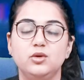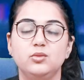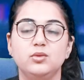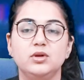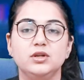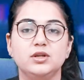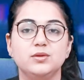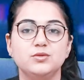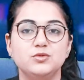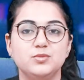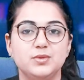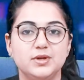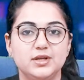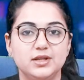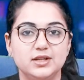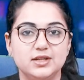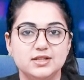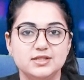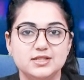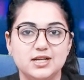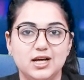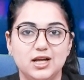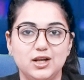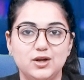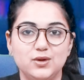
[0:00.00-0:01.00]
Welcome to
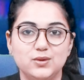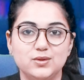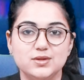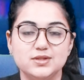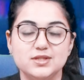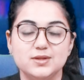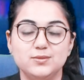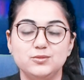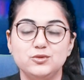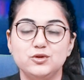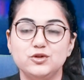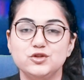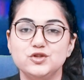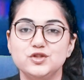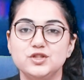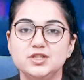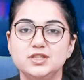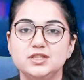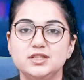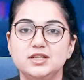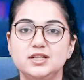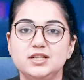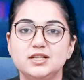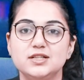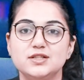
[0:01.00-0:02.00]
Medical Dialogues. I'm Roshni
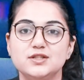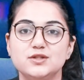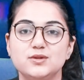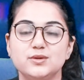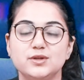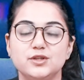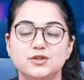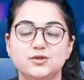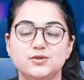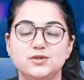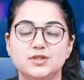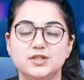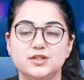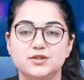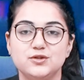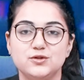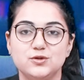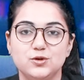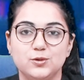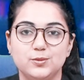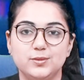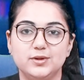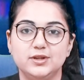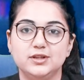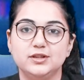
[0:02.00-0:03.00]
Dhar. Let's look at today's
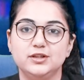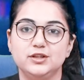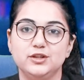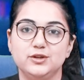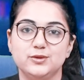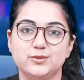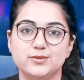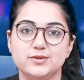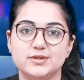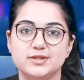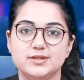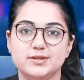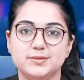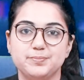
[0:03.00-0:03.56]
top health news.